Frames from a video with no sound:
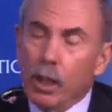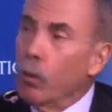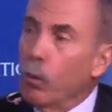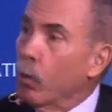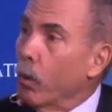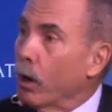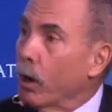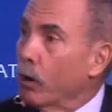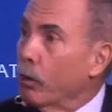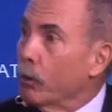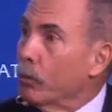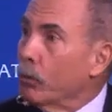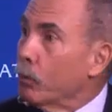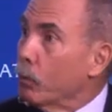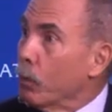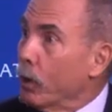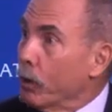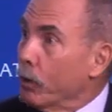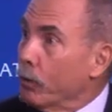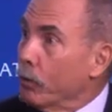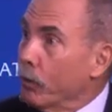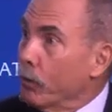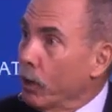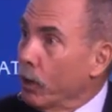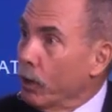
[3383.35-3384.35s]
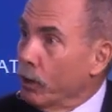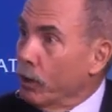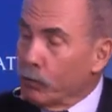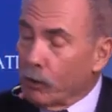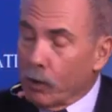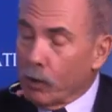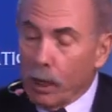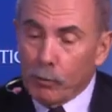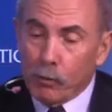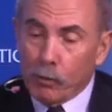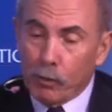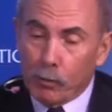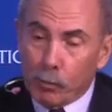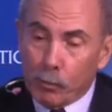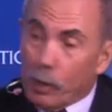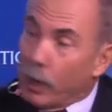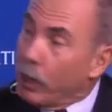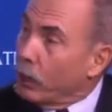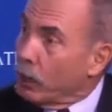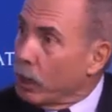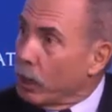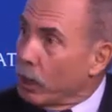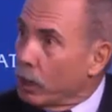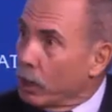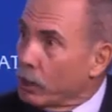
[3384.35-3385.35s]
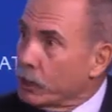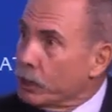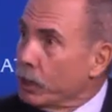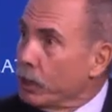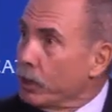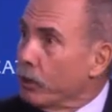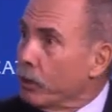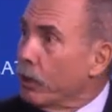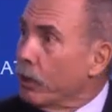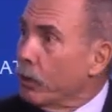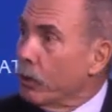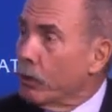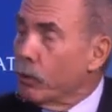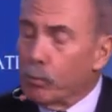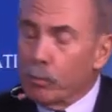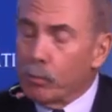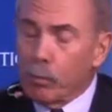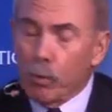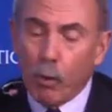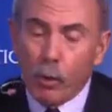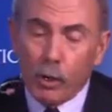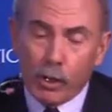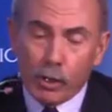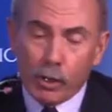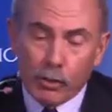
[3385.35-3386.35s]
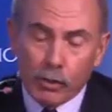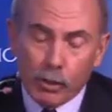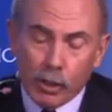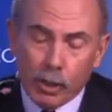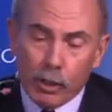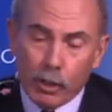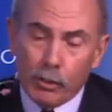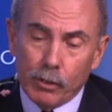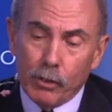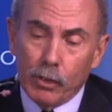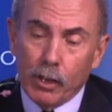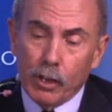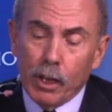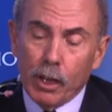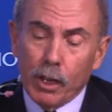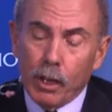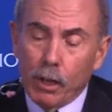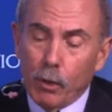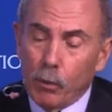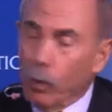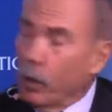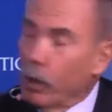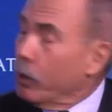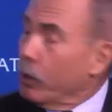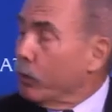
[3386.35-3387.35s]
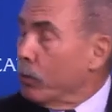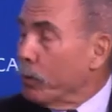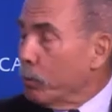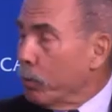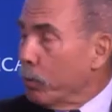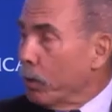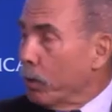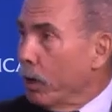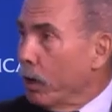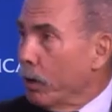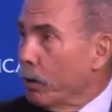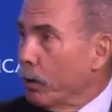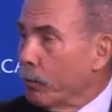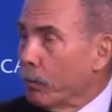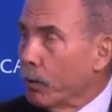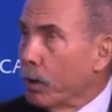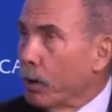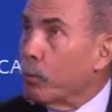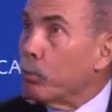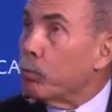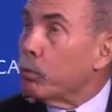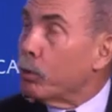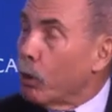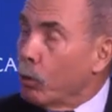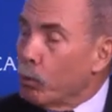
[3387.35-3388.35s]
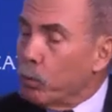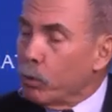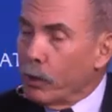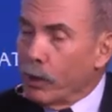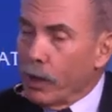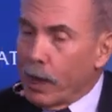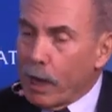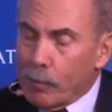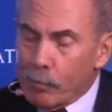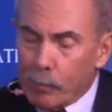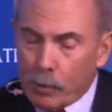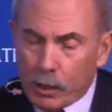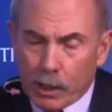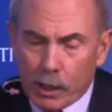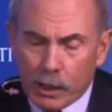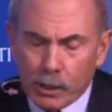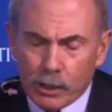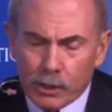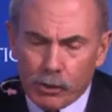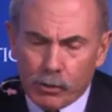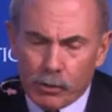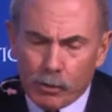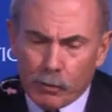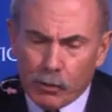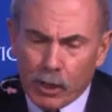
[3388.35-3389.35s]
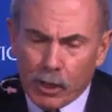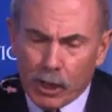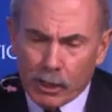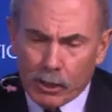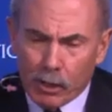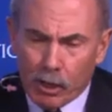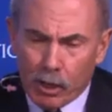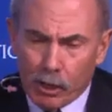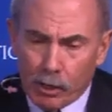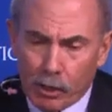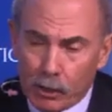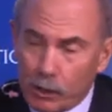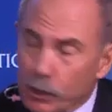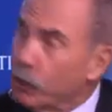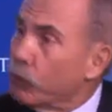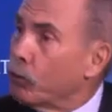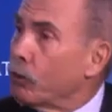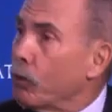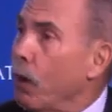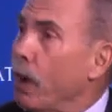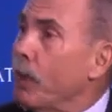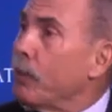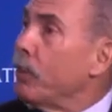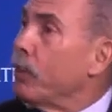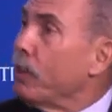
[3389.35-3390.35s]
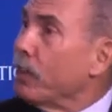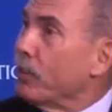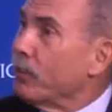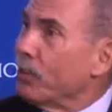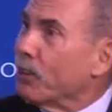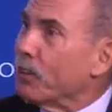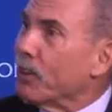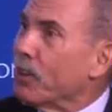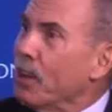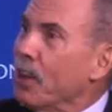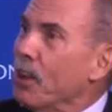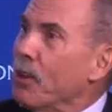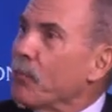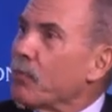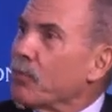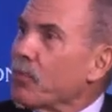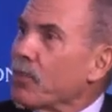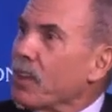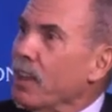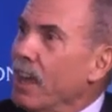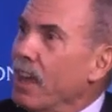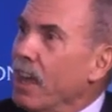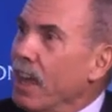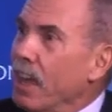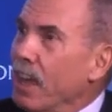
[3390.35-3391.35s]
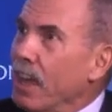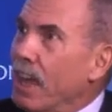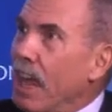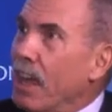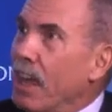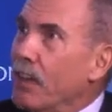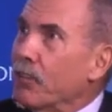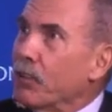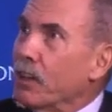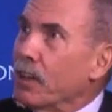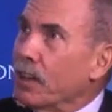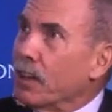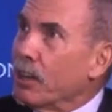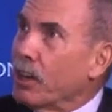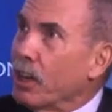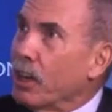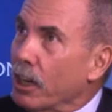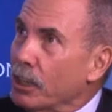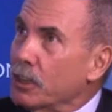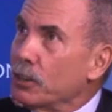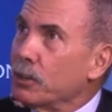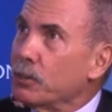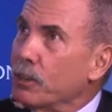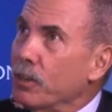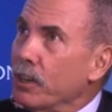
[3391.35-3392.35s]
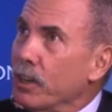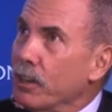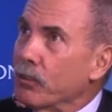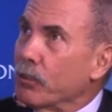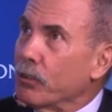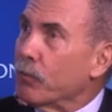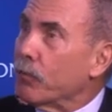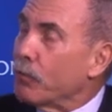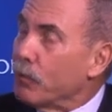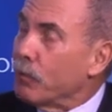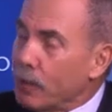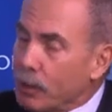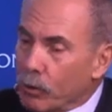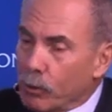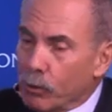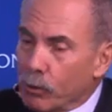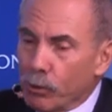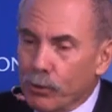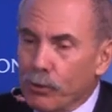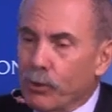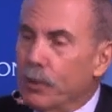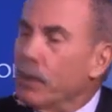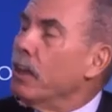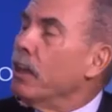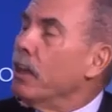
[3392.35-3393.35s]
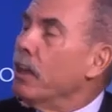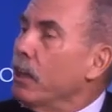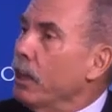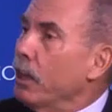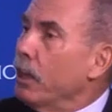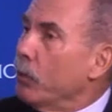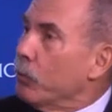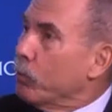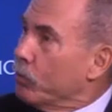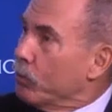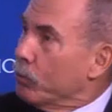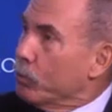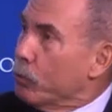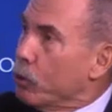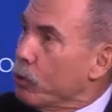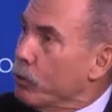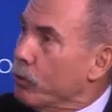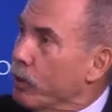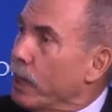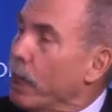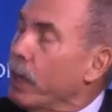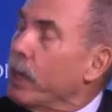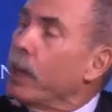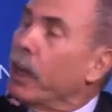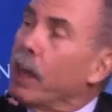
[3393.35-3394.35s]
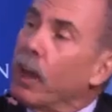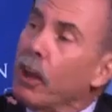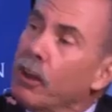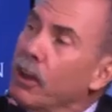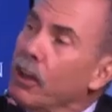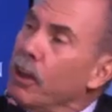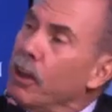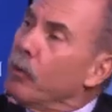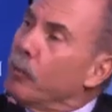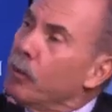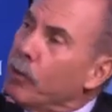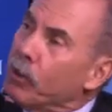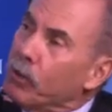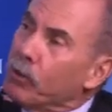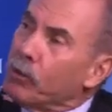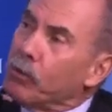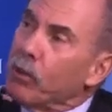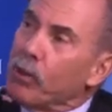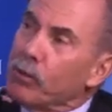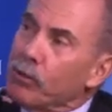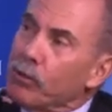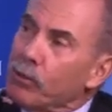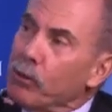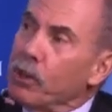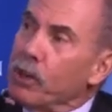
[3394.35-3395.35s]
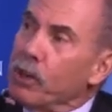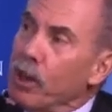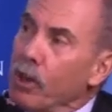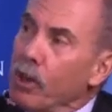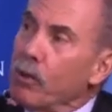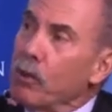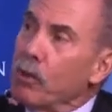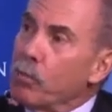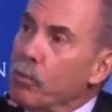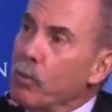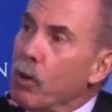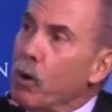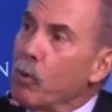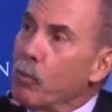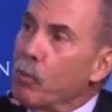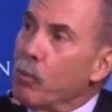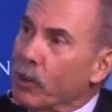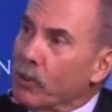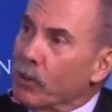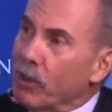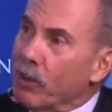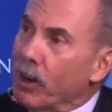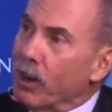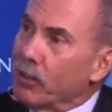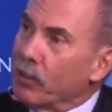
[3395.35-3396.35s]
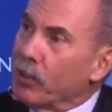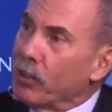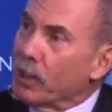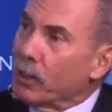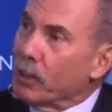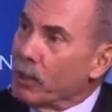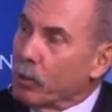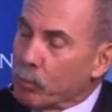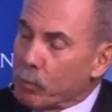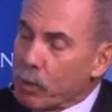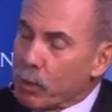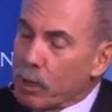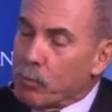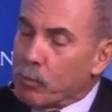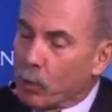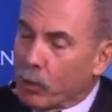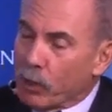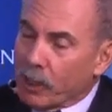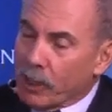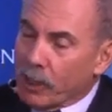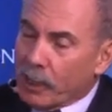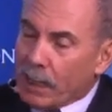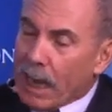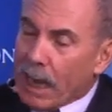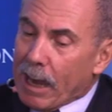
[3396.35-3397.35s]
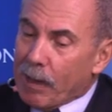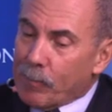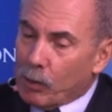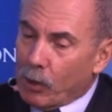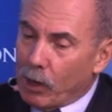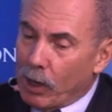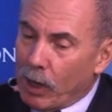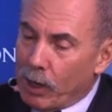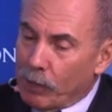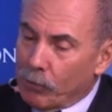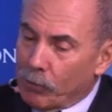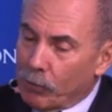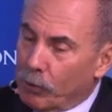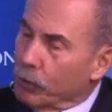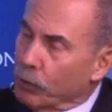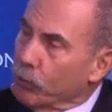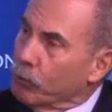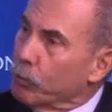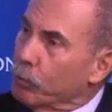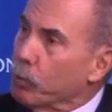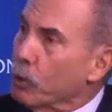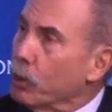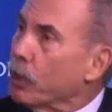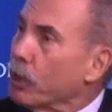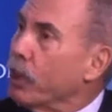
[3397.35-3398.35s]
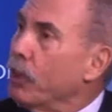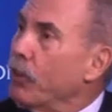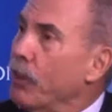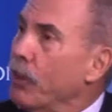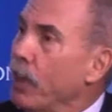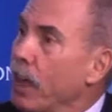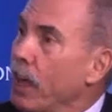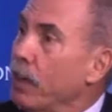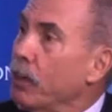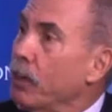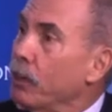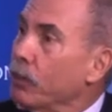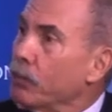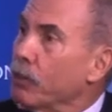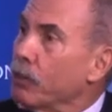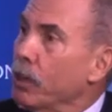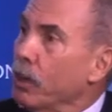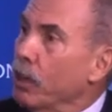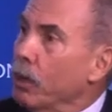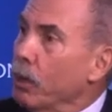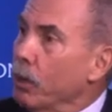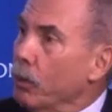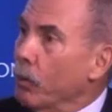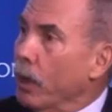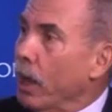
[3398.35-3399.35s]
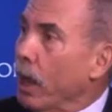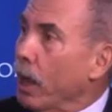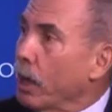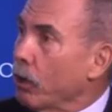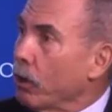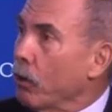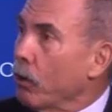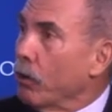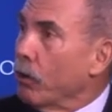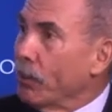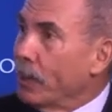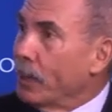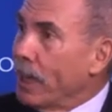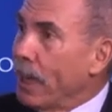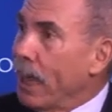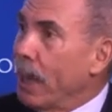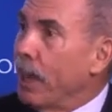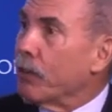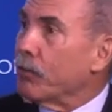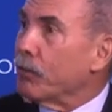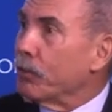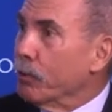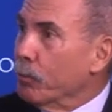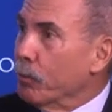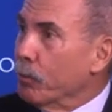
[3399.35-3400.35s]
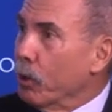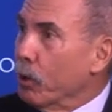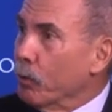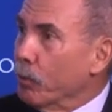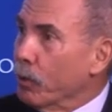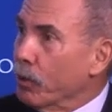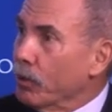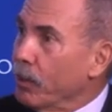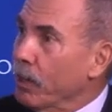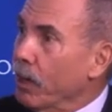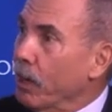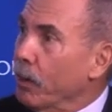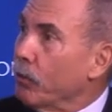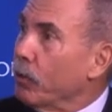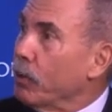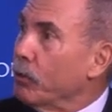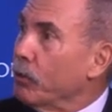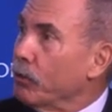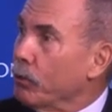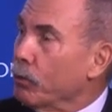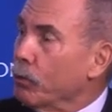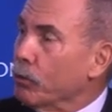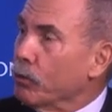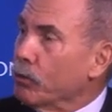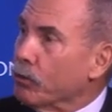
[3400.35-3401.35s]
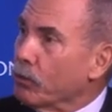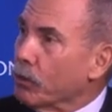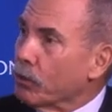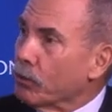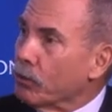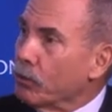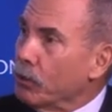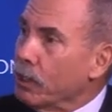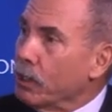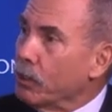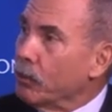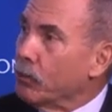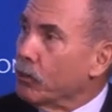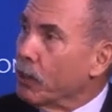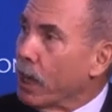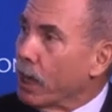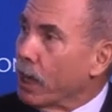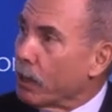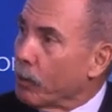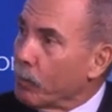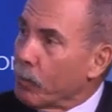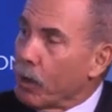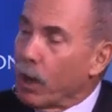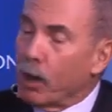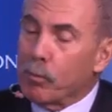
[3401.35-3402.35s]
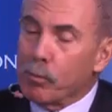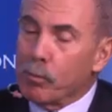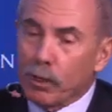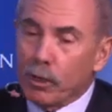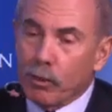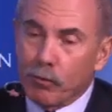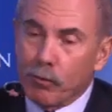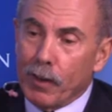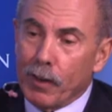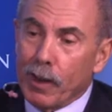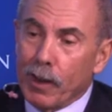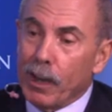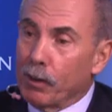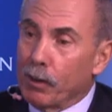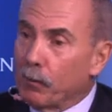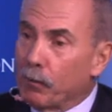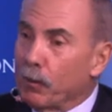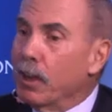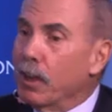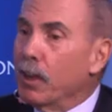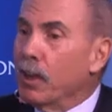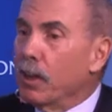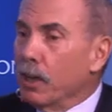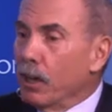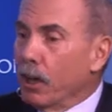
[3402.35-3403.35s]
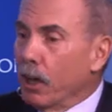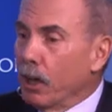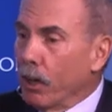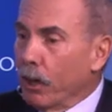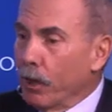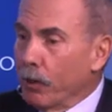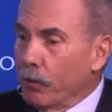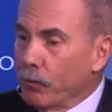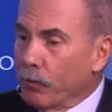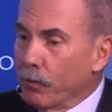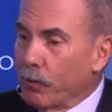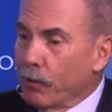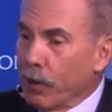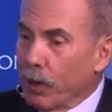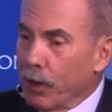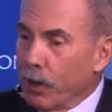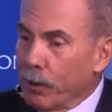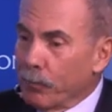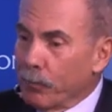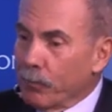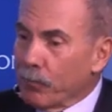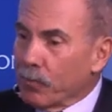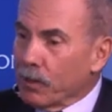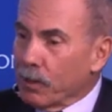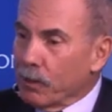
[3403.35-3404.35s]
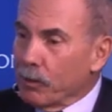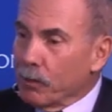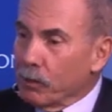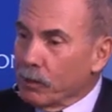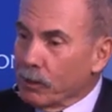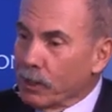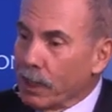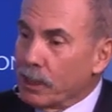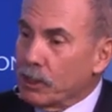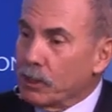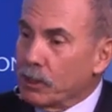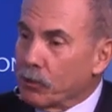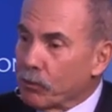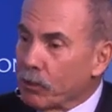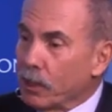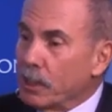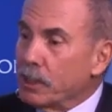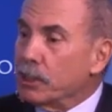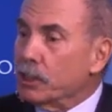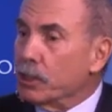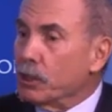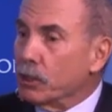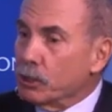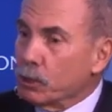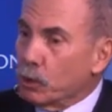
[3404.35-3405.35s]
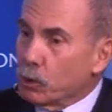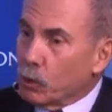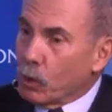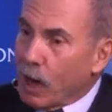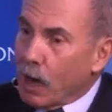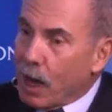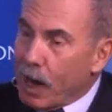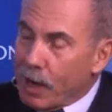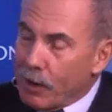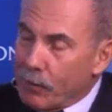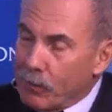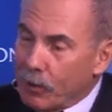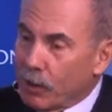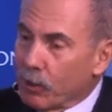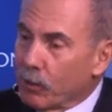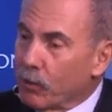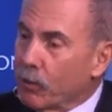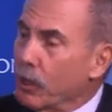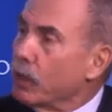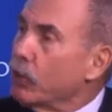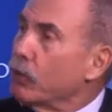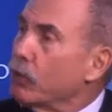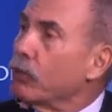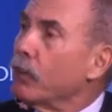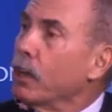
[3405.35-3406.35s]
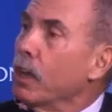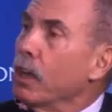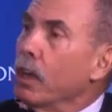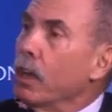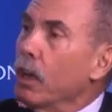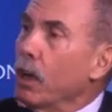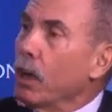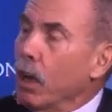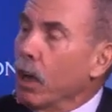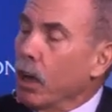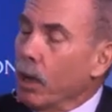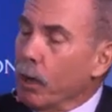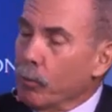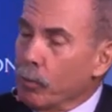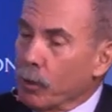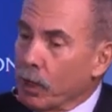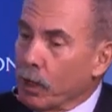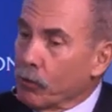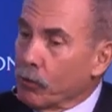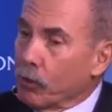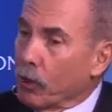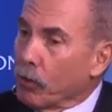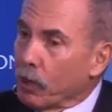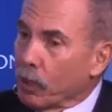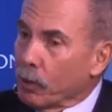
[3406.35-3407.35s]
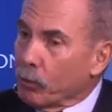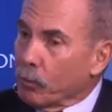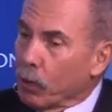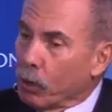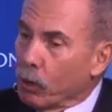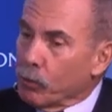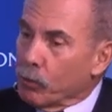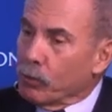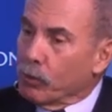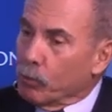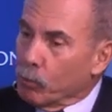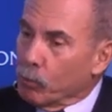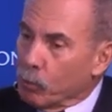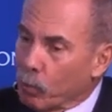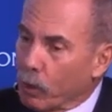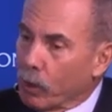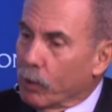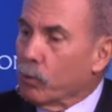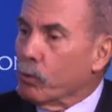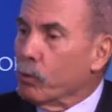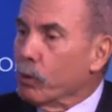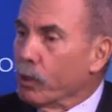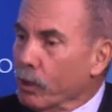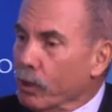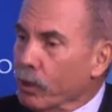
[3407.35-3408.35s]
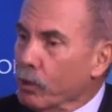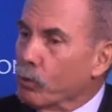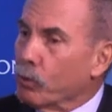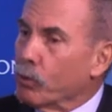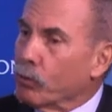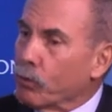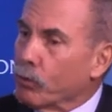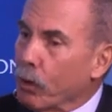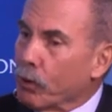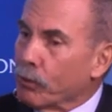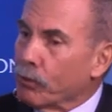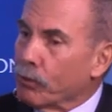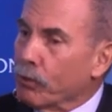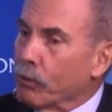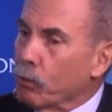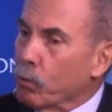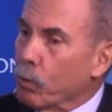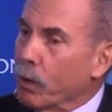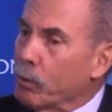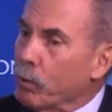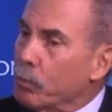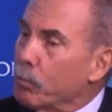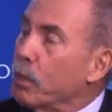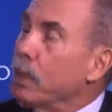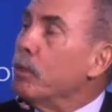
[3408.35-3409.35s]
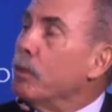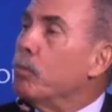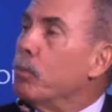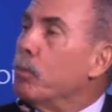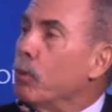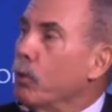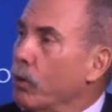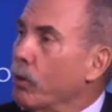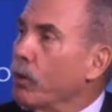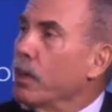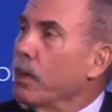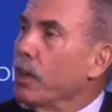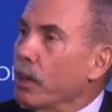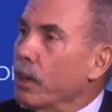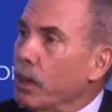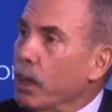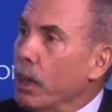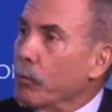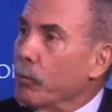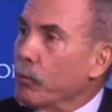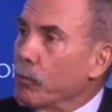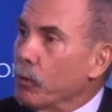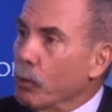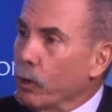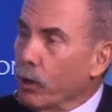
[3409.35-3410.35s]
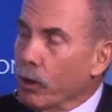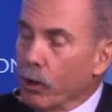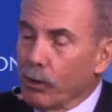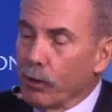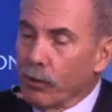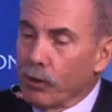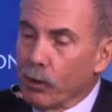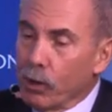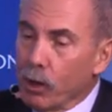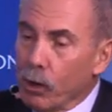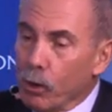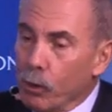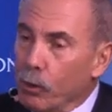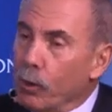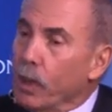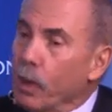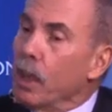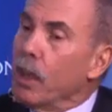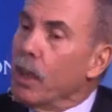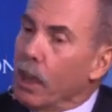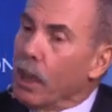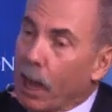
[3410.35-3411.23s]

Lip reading: What are the various types of pedagogy that are important, and what are the appropriate applications of technology. So I think that as a country, as a field, it's moving anyhow. But there's also another moment that I think that people can capitalize on this book, and that is what I call the ESSA moment, the Every Student Succeeds Act. I'm not a big fan of legislation driving things, because I think what really results is when people come to it on their own.